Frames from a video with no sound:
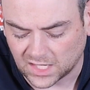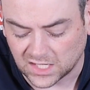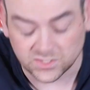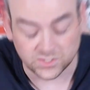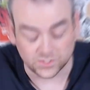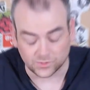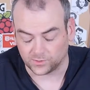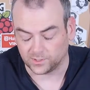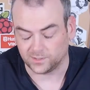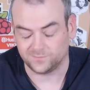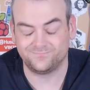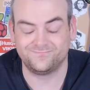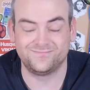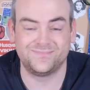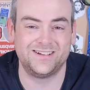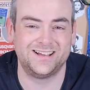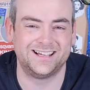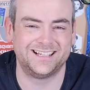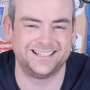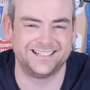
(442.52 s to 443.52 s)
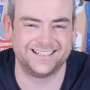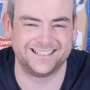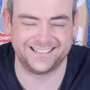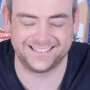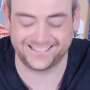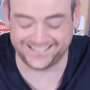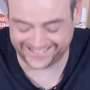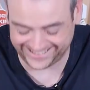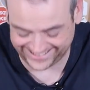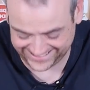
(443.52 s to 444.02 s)
Sorry.
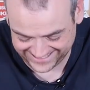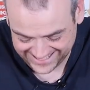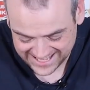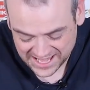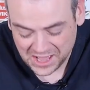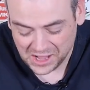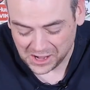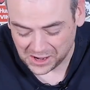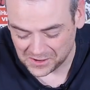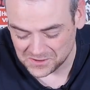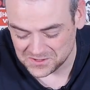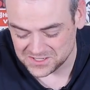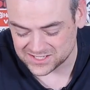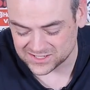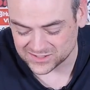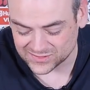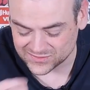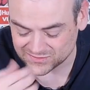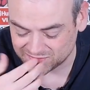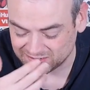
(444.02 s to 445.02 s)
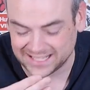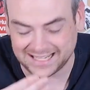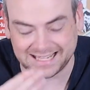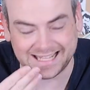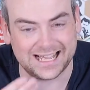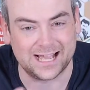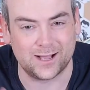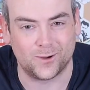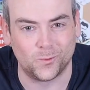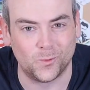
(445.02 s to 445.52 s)
I was just
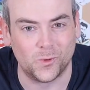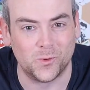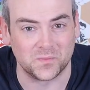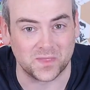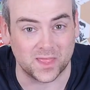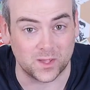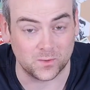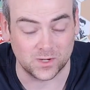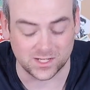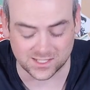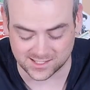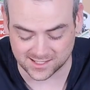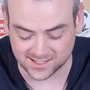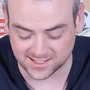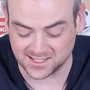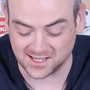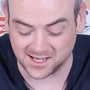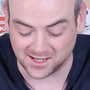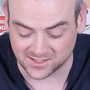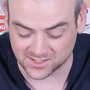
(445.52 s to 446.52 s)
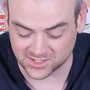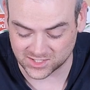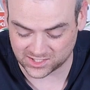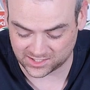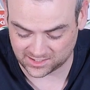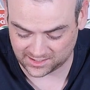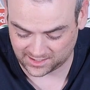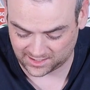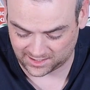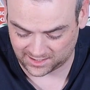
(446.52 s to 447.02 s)
feeling how warm they were to the touch
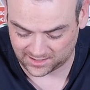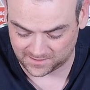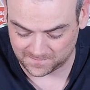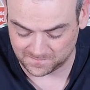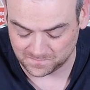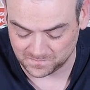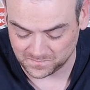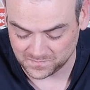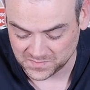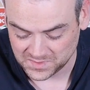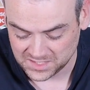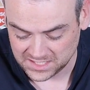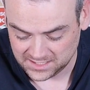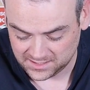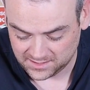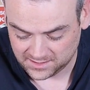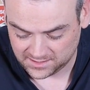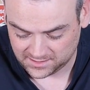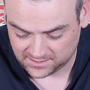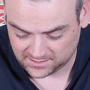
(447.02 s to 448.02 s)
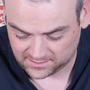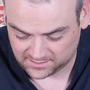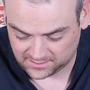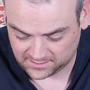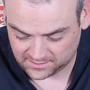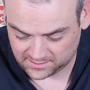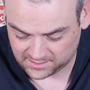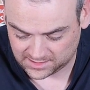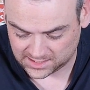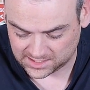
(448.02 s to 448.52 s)
to
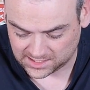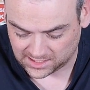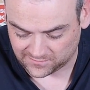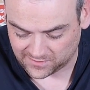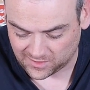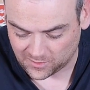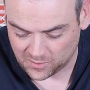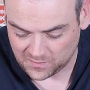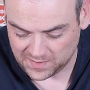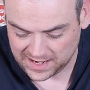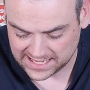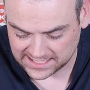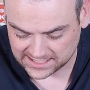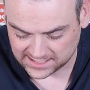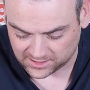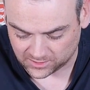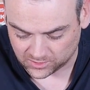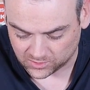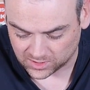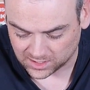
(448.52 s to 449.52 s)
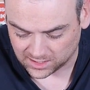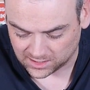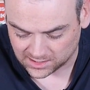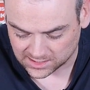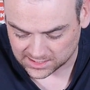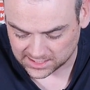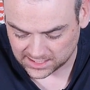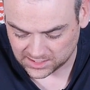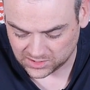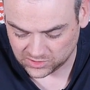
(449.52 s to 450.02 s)
see if they were plastic or
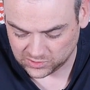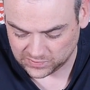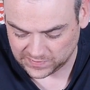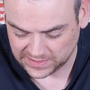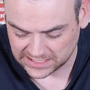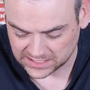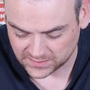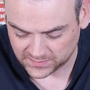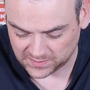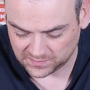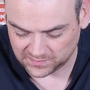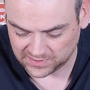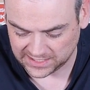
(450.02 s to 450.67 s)
glass. They do appear to be